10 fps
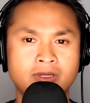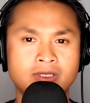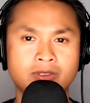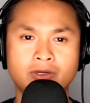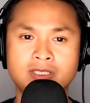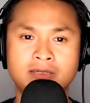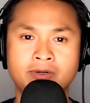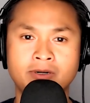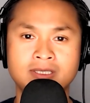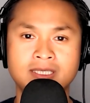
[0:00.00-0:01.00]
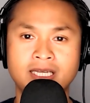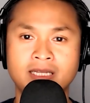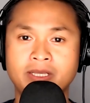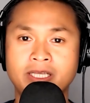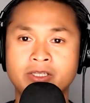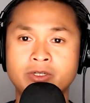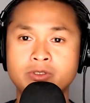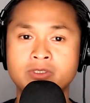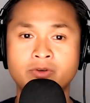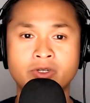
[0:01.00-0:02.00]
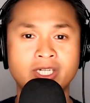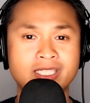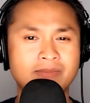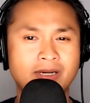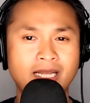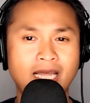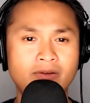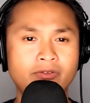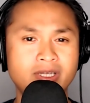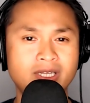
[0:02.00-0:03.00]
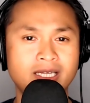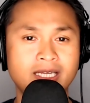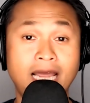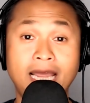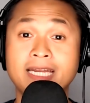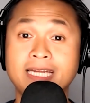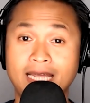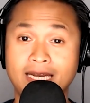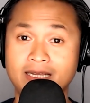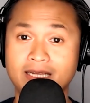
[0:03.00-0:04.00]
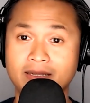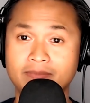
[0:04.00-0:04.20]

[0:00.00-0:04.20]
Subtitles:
are those components that can be used for just about everything and anything.